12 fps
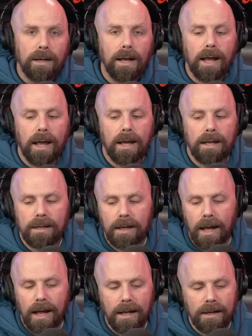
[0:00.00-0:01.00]
And,
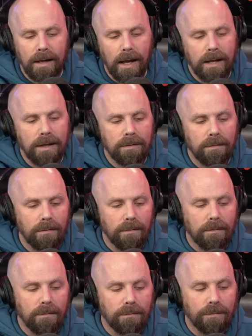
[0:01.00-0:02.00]
and, and
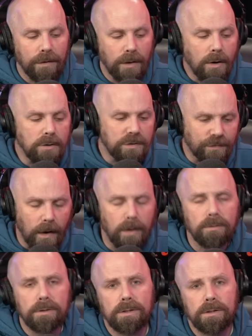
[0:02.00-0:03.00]
for those
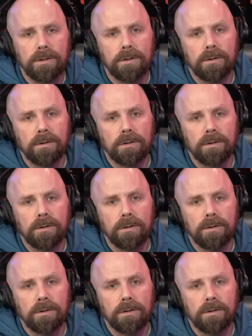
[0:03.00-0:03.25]
folks,